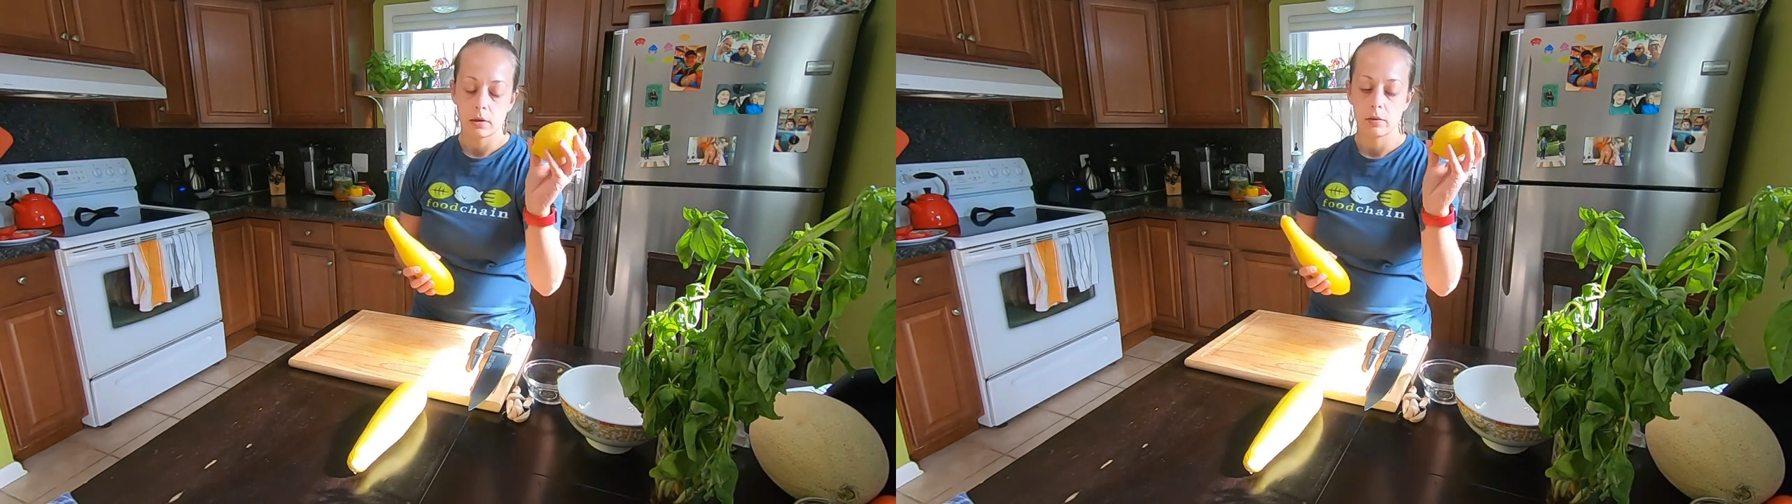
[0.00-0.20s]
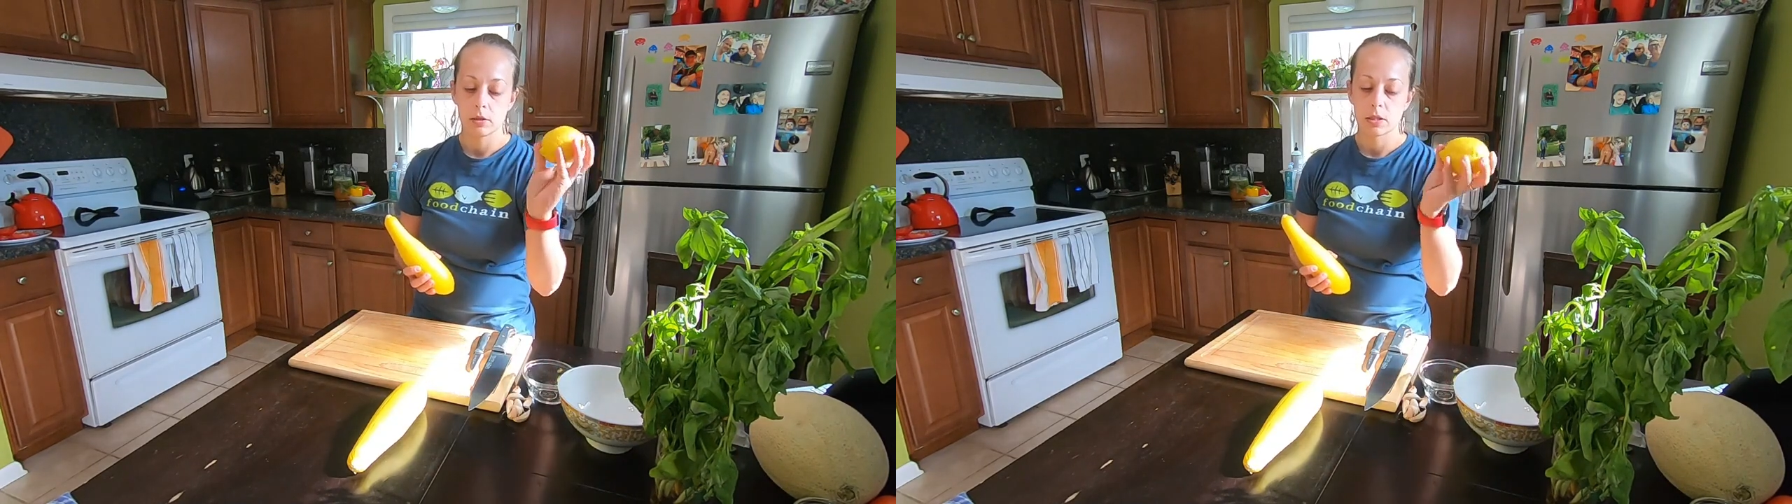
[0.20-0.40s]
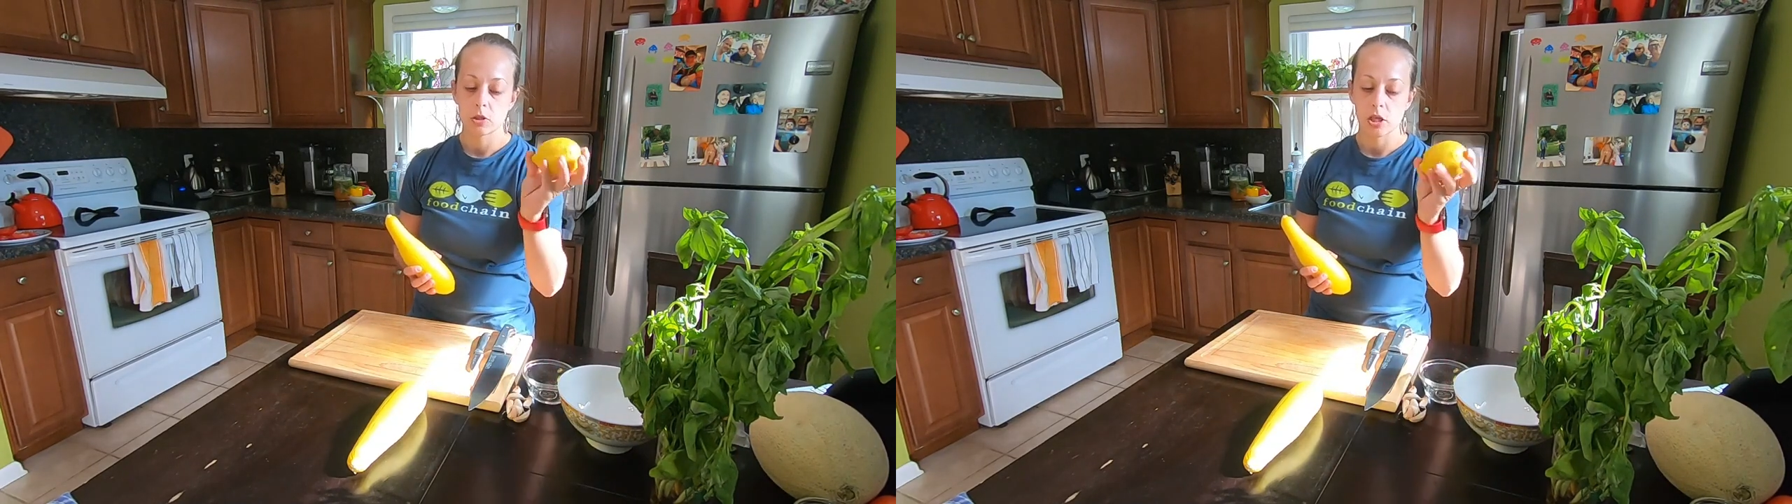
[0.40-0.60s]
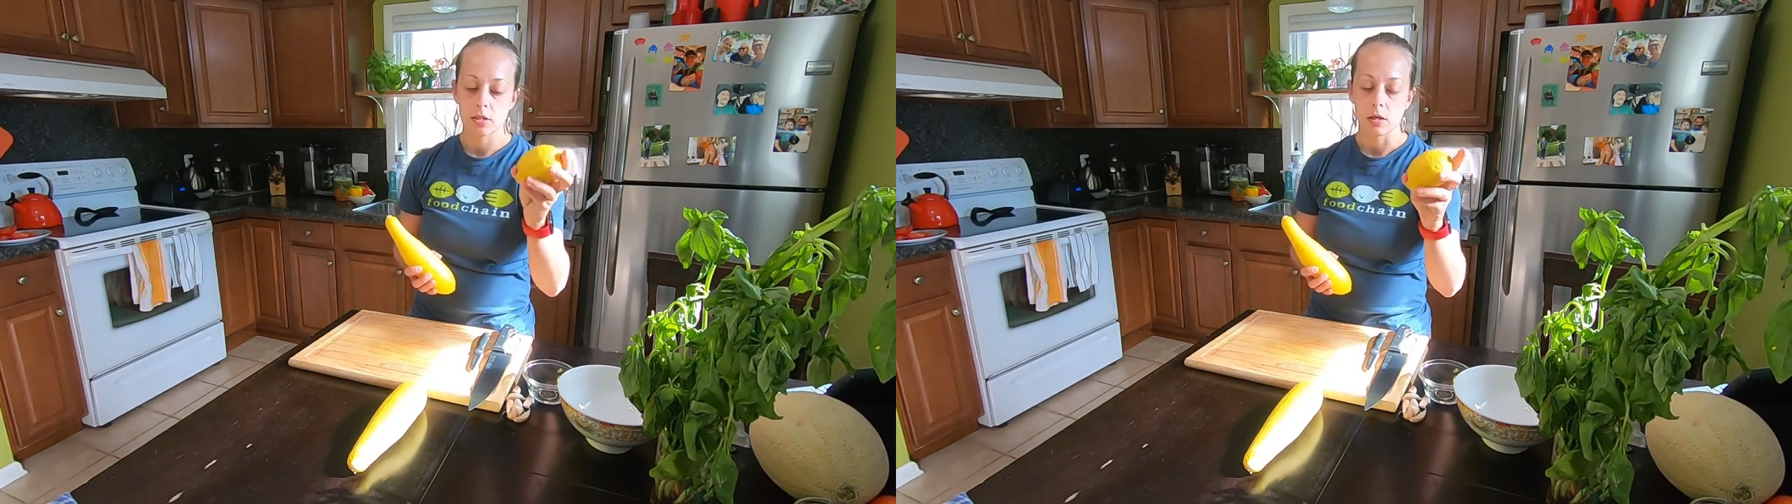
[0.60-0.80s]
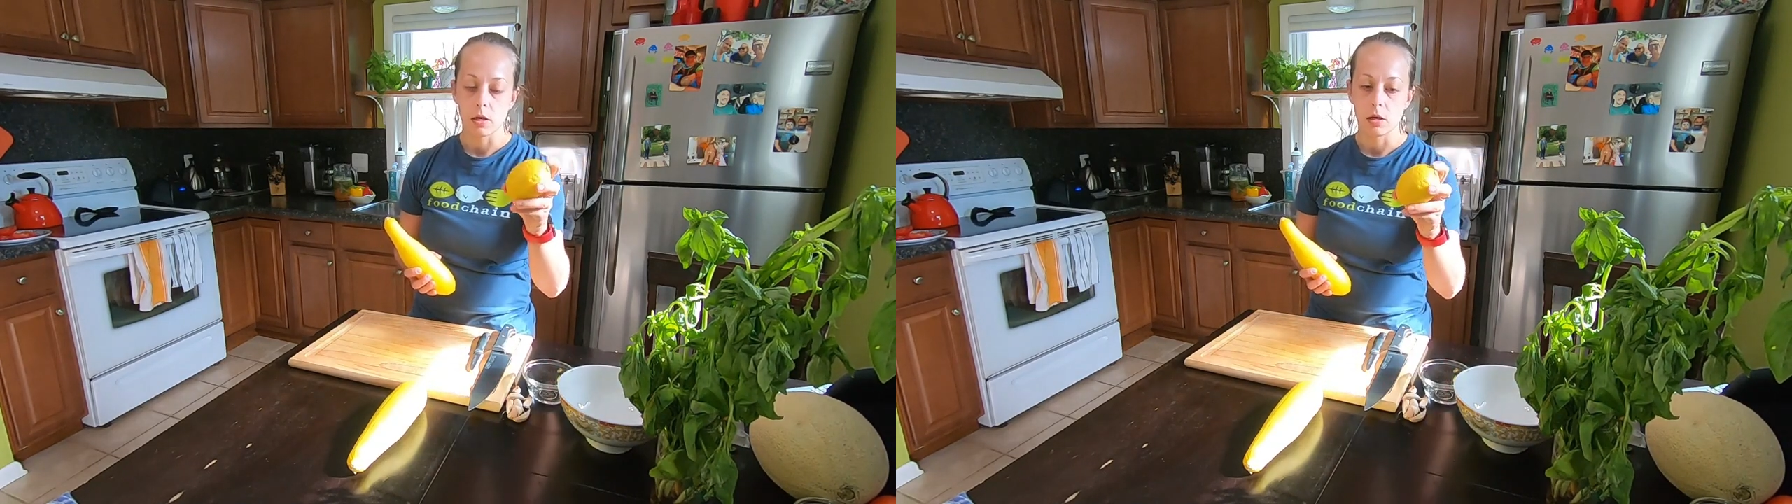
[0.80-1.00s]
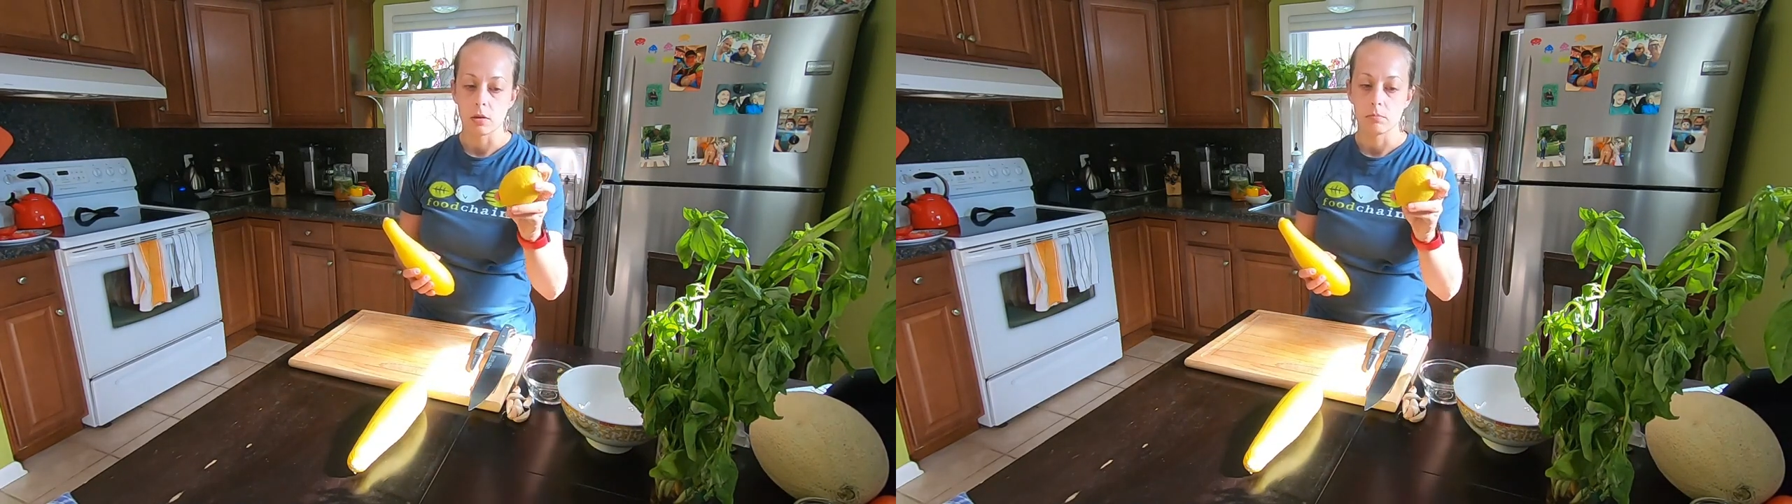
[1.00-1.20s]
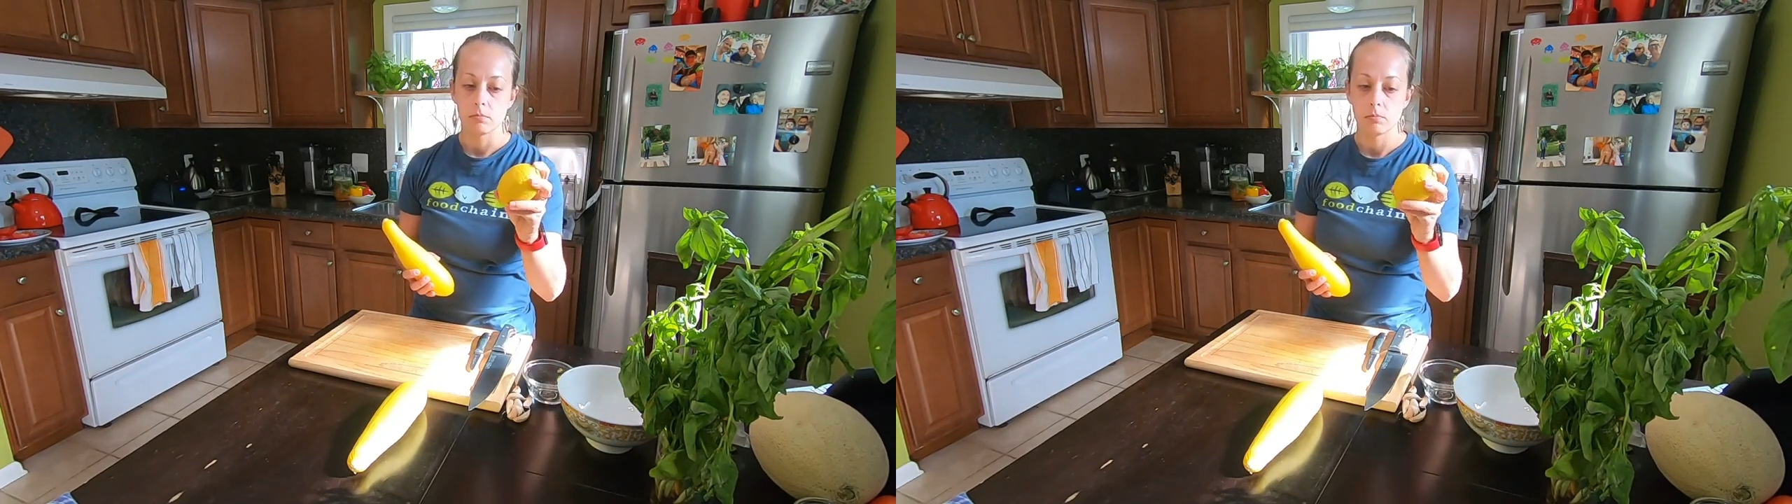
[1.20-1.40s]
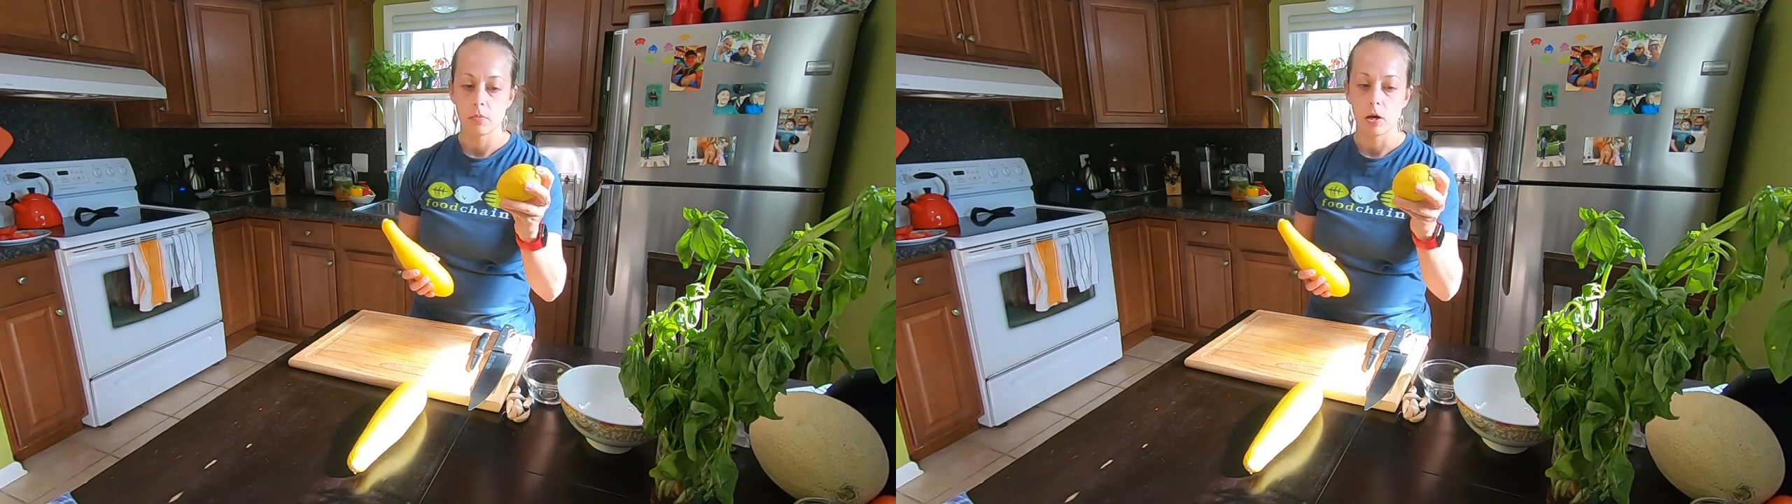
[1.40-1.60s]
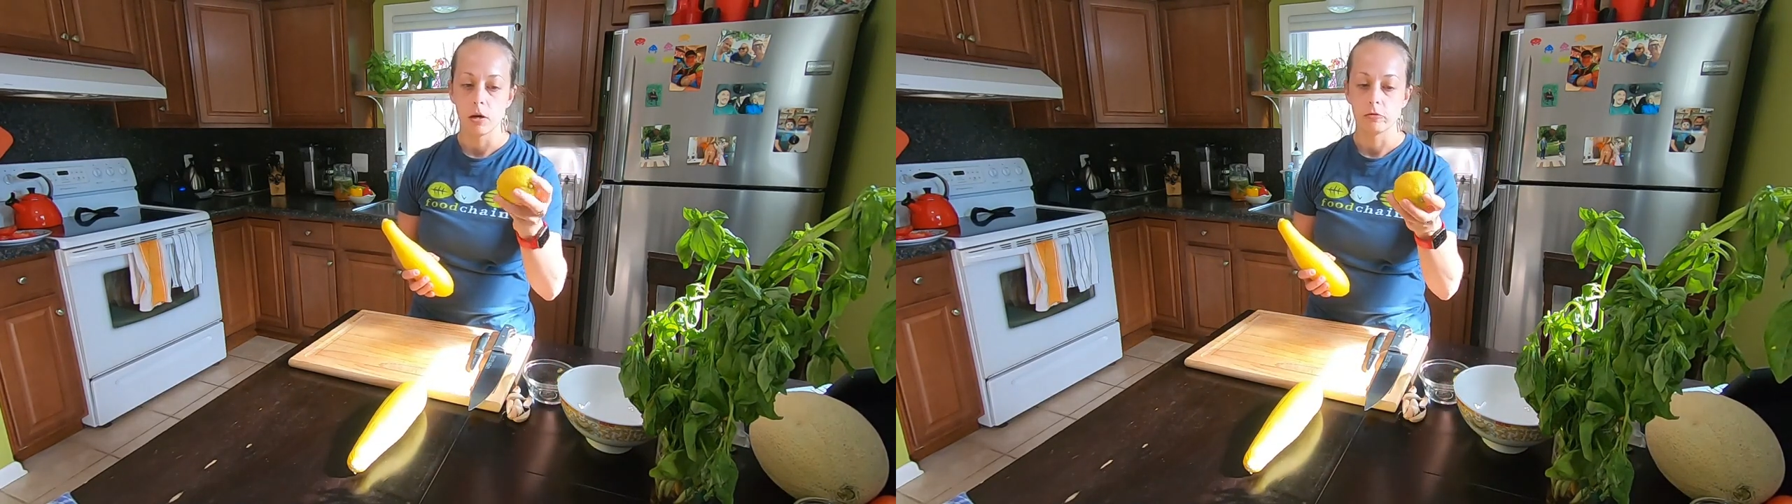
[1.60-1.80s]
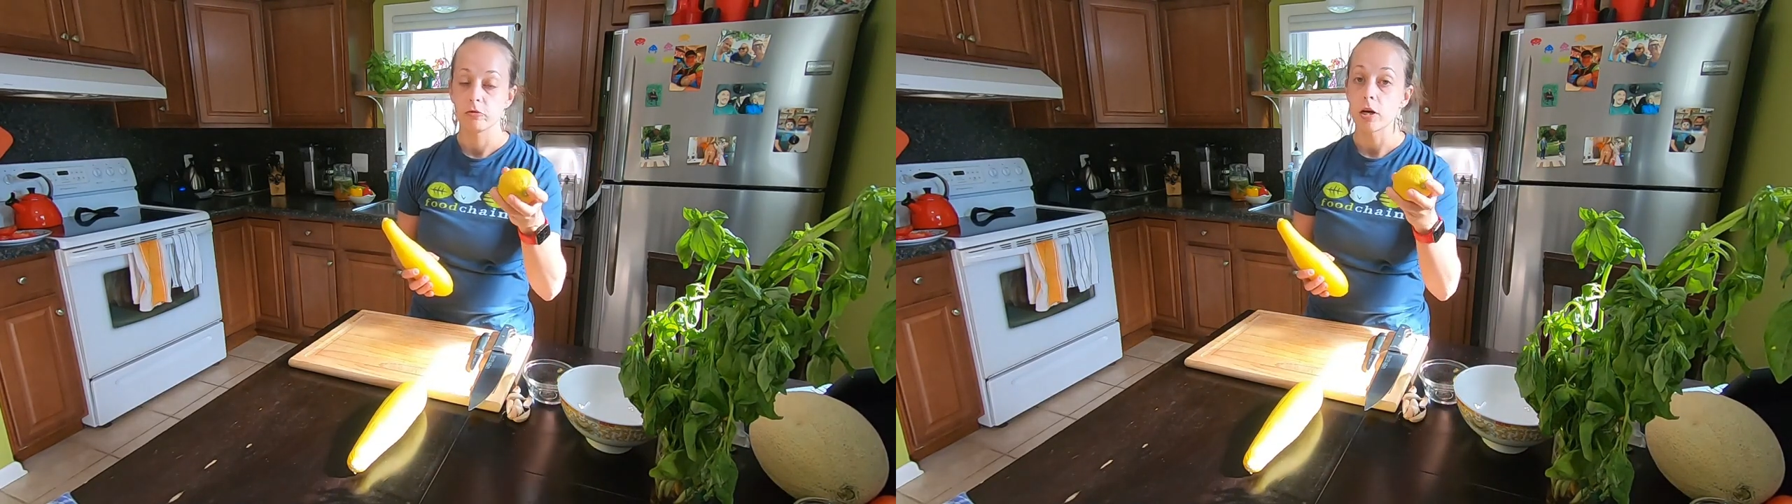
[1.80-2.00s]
I would suggest a